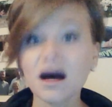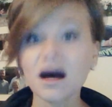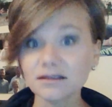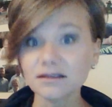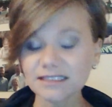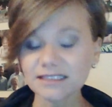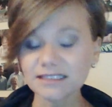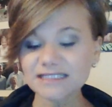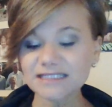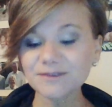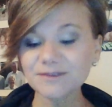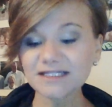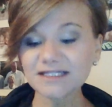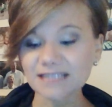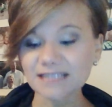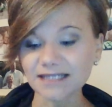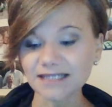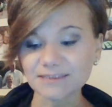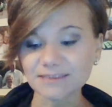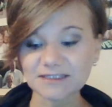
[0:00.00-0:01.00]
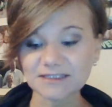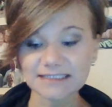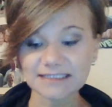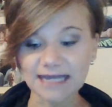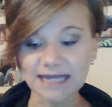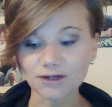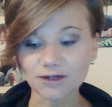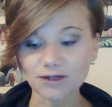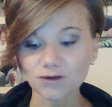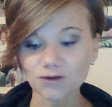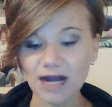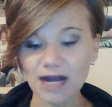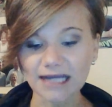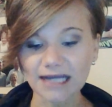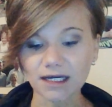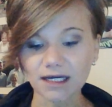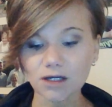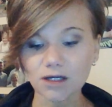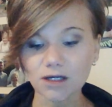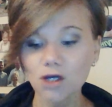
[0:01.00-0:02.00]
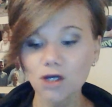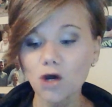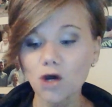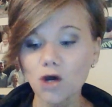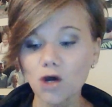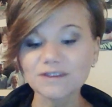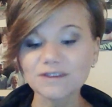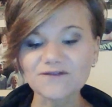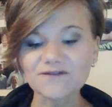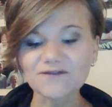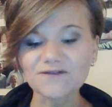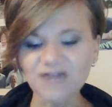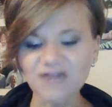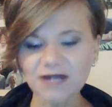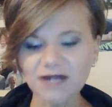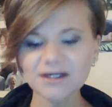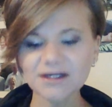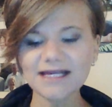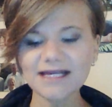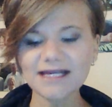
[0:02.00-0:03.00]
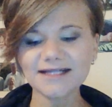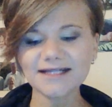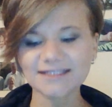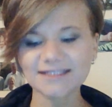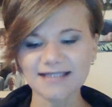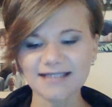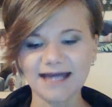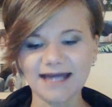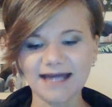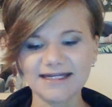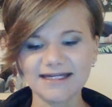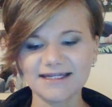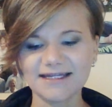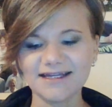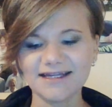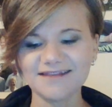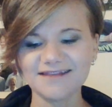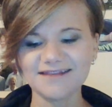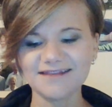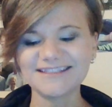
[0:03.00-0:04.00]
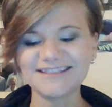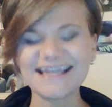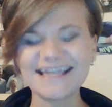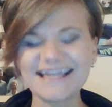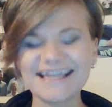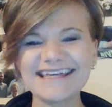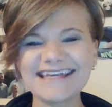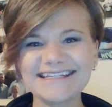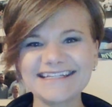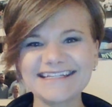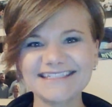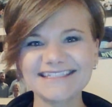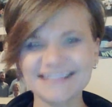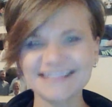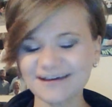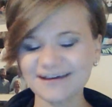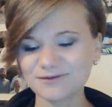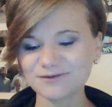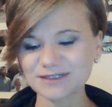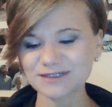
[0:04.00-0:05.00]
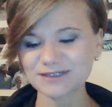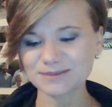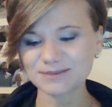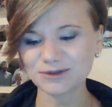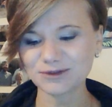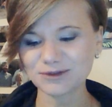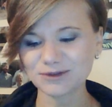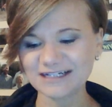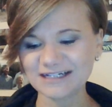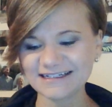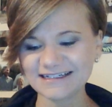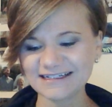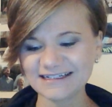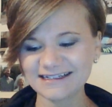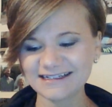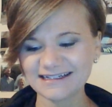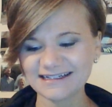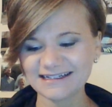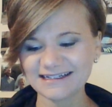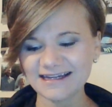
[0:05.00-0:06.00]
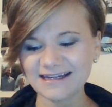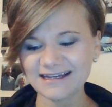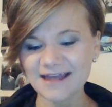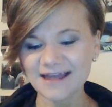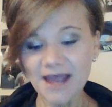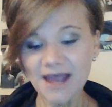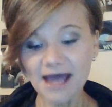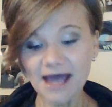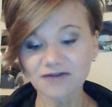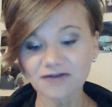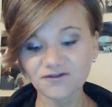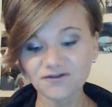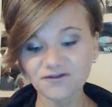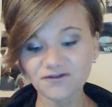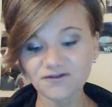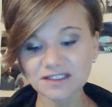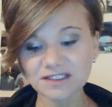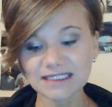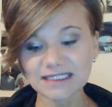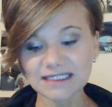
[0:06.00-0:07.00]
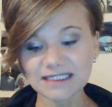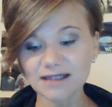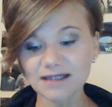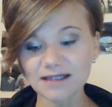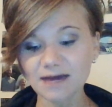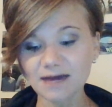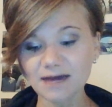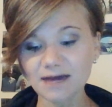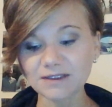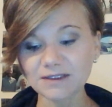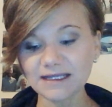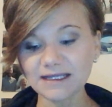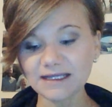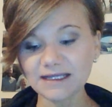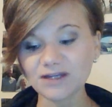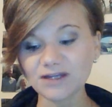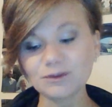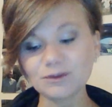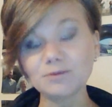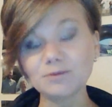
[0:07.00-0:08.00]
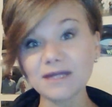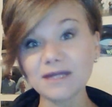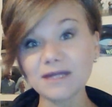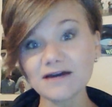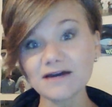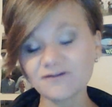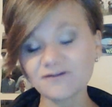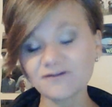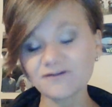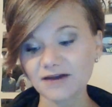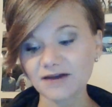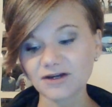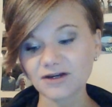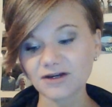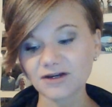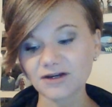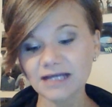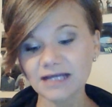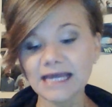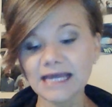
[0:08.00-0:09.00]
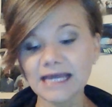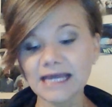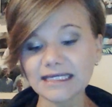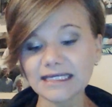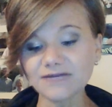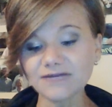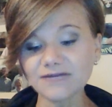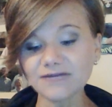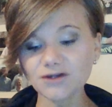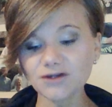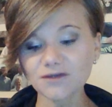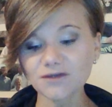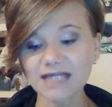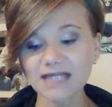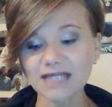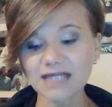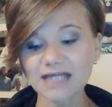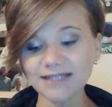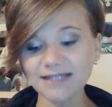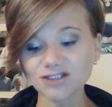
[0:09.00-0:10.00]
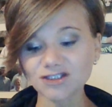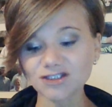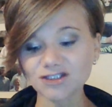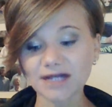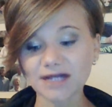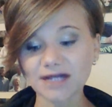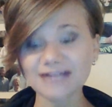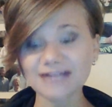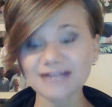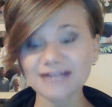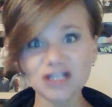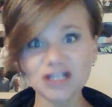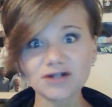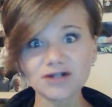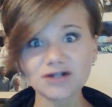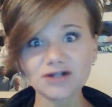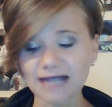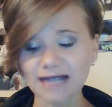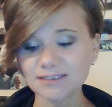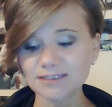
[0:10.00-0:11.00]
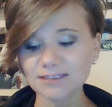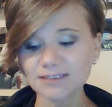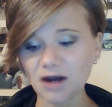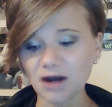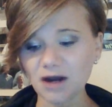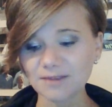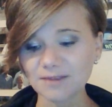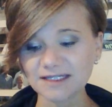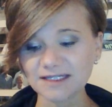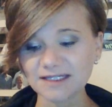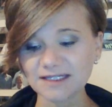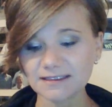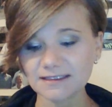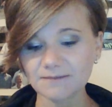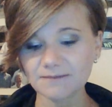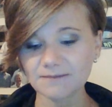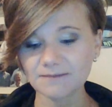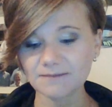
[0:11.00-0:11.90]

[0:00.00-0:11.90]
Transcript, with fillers: Elizabeth's husband, Zachariah, was very excited the day his son was born. At first, he did not believe he would be a father, even though the angel had shared God's promise.